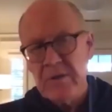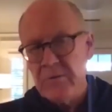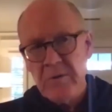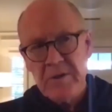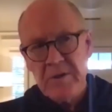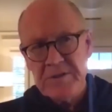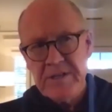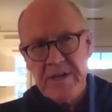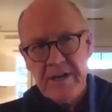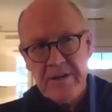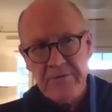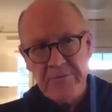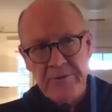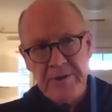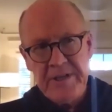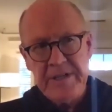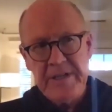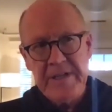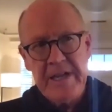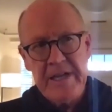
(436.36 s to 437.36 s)
it was not
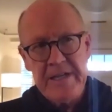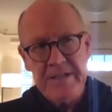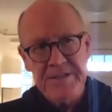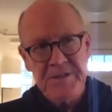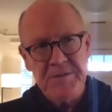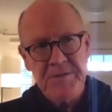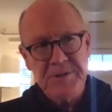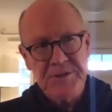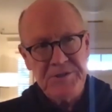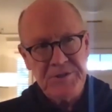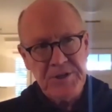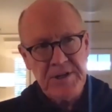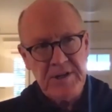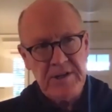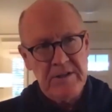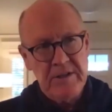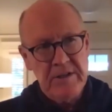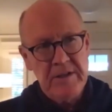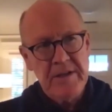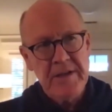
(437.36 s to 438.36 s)
written as a
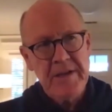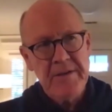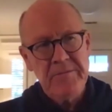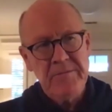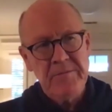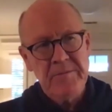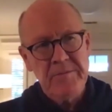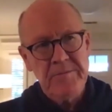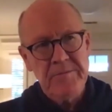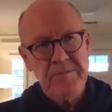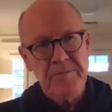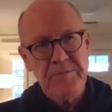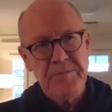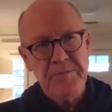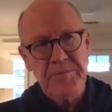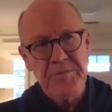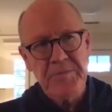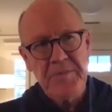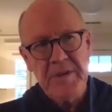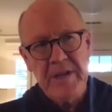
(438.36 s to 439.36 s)
musical, and
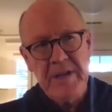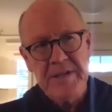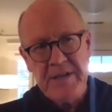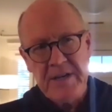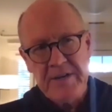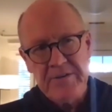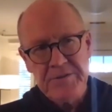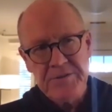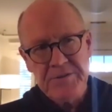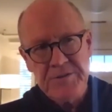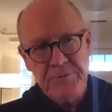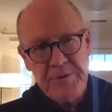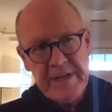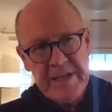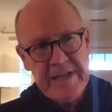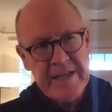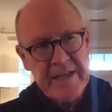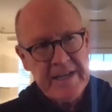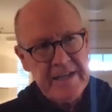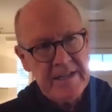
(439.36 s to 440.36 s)
as I was
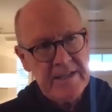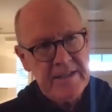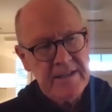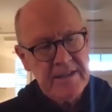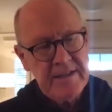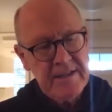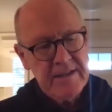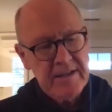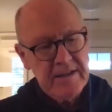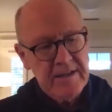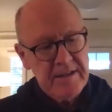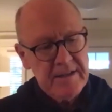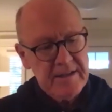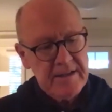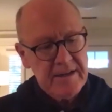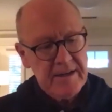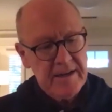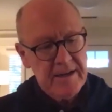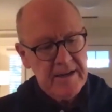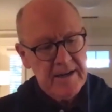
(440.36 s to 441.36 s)
reading it,
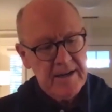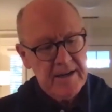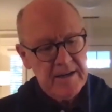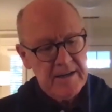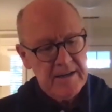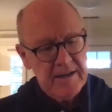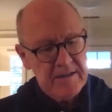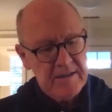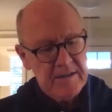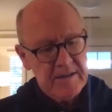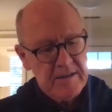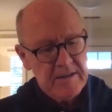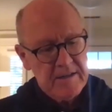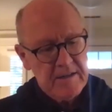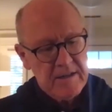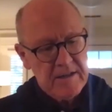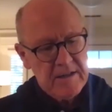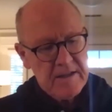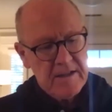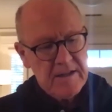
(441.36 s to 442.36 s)
I
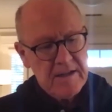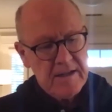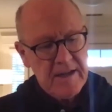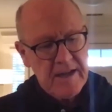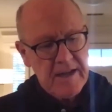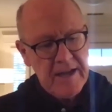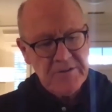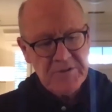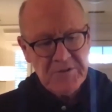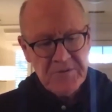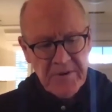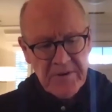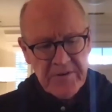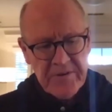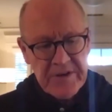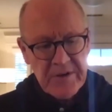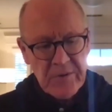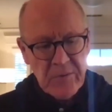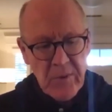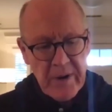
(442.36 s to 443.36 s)
was
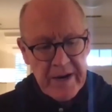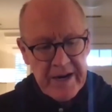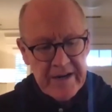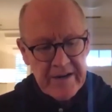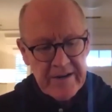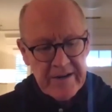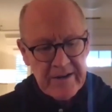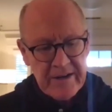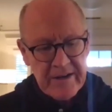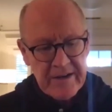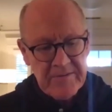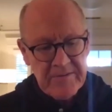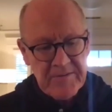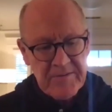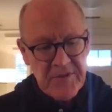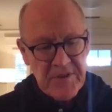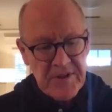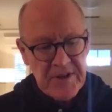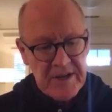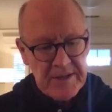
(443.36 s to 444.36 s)
very aware
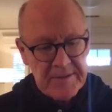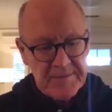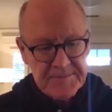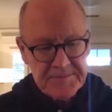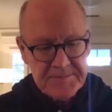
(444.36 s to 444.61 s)
of the